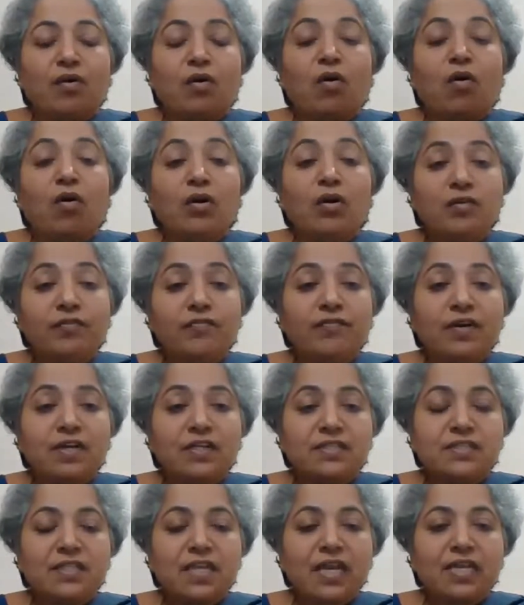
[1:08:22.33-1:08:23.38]
all of
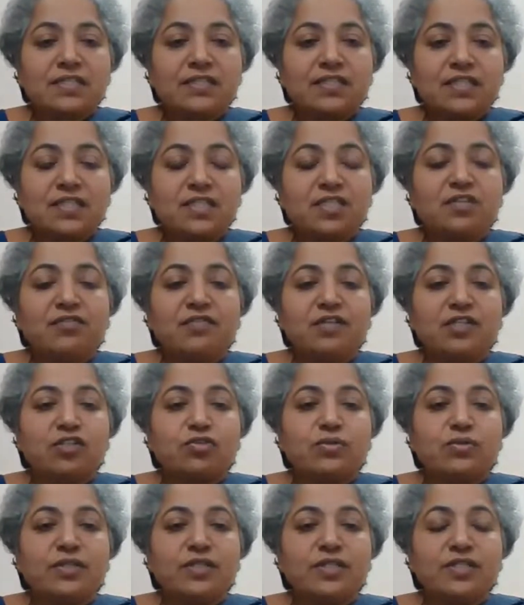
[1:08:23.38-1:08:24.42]
us as
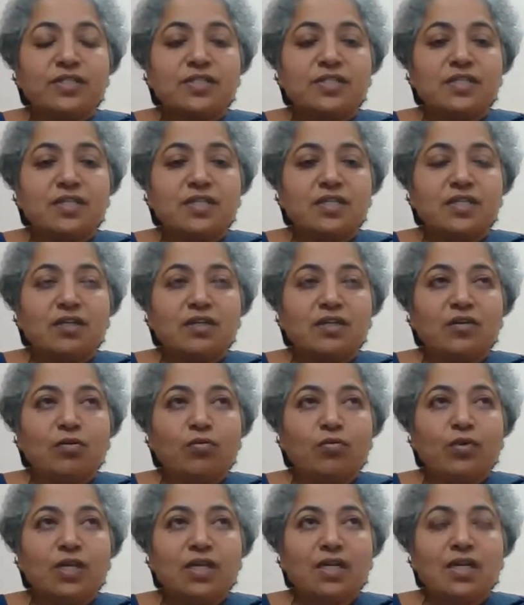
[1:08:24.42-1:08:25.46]
individuals,
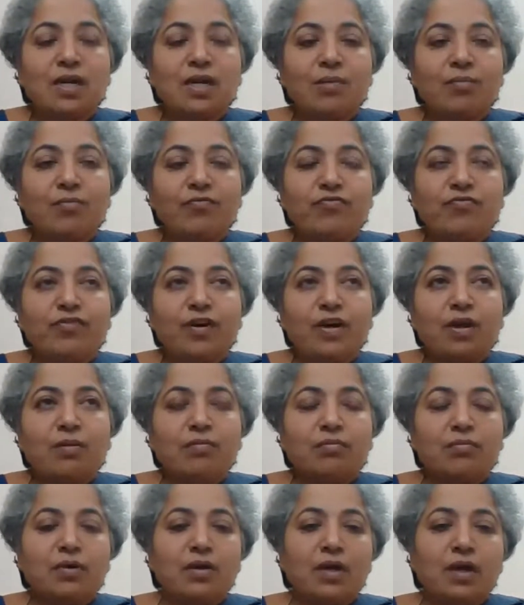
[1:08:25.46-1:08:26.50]
we come
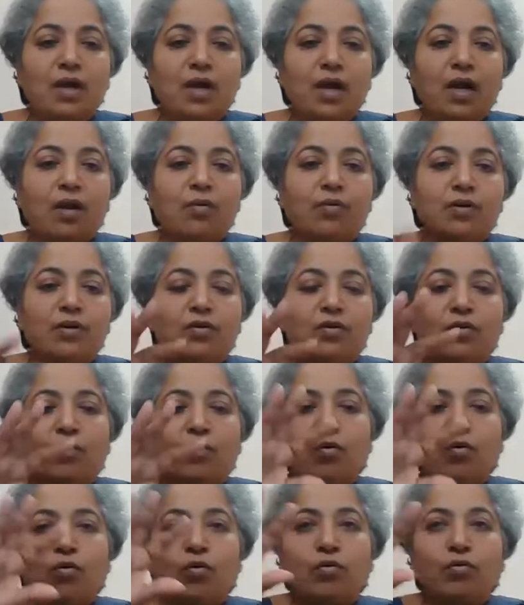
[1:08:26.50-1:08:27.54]
from our
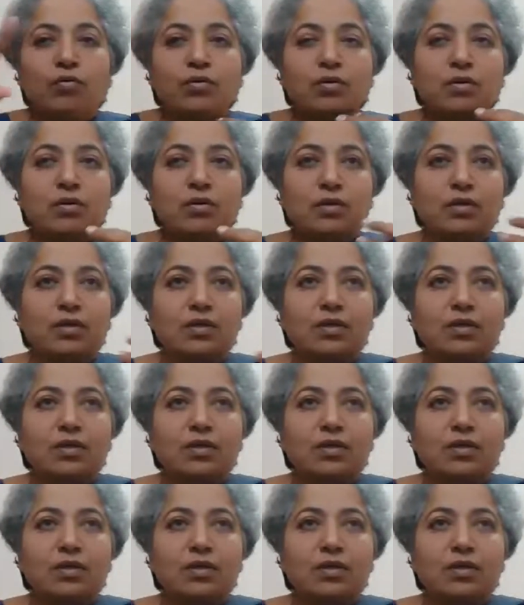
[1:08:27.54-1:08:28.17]
own